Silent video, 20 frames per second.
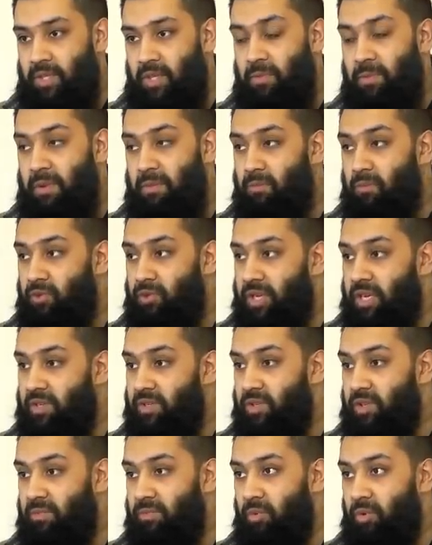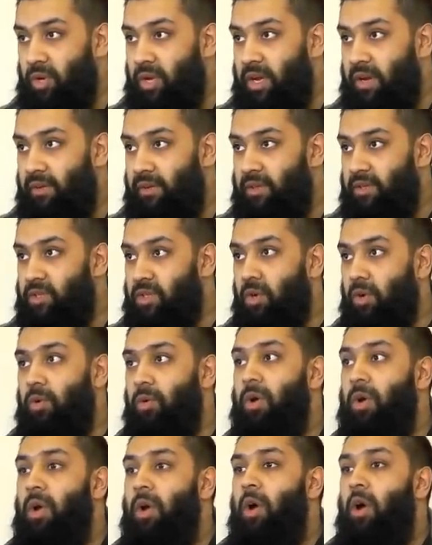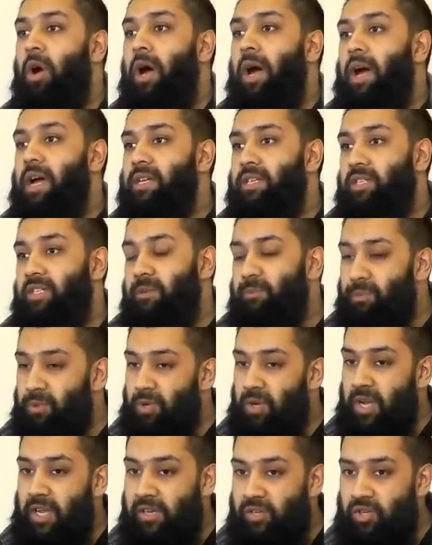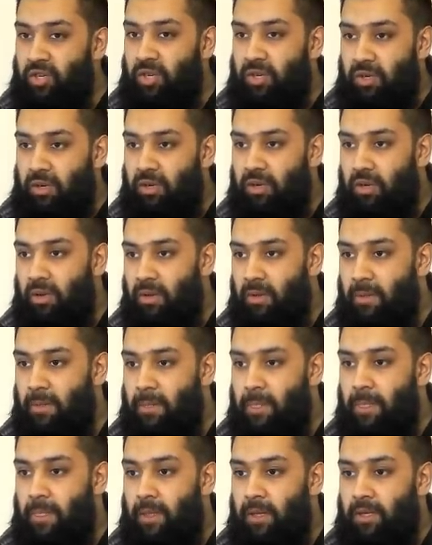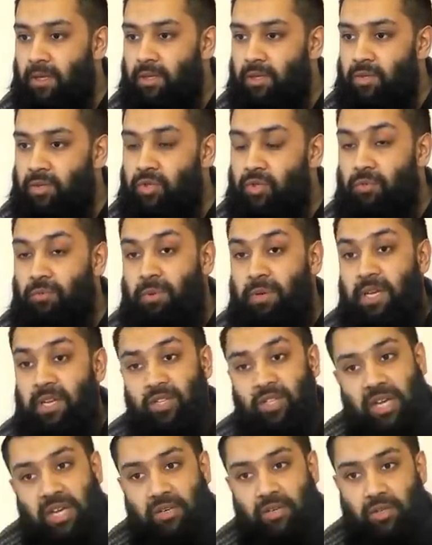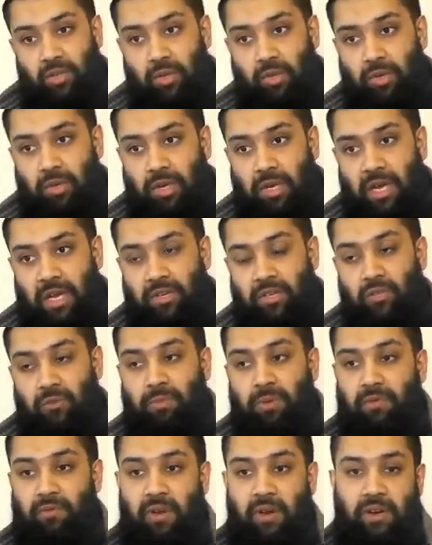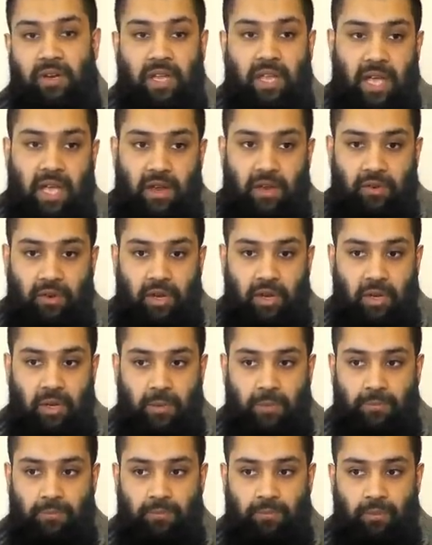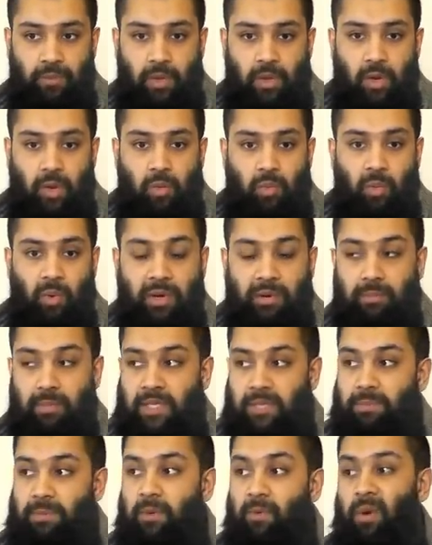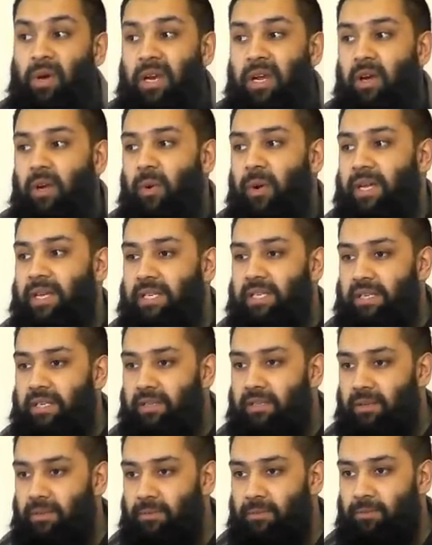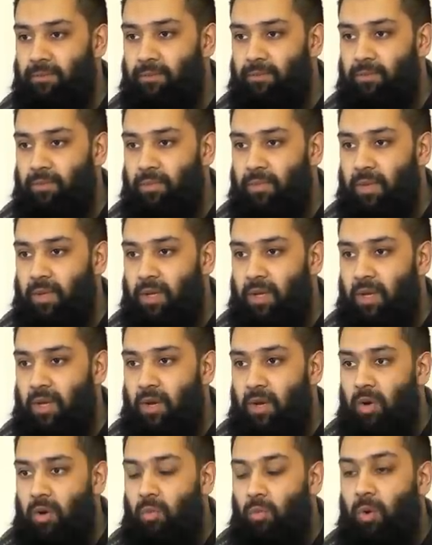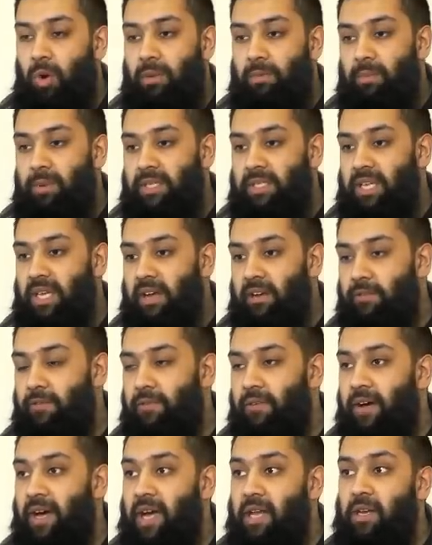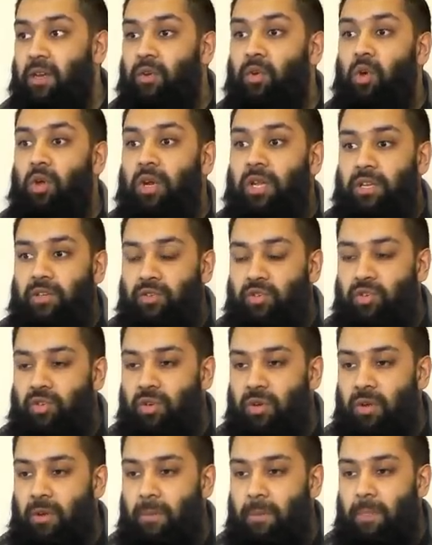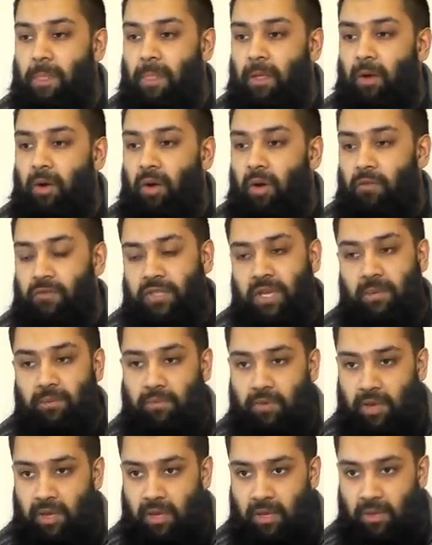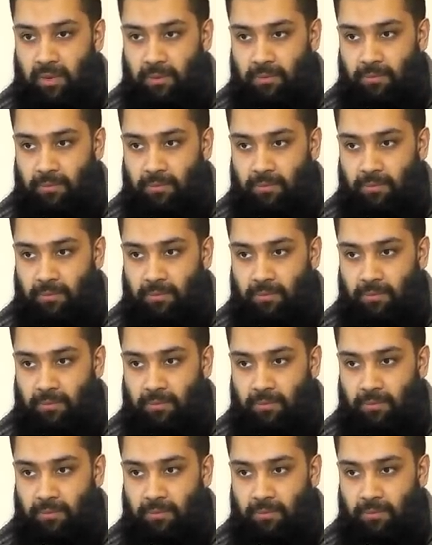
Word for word: To be more gentle and more caring. So, a stipulation to be gentle and to be very caring, one must be well acquainted. One must have fine knowledge of something.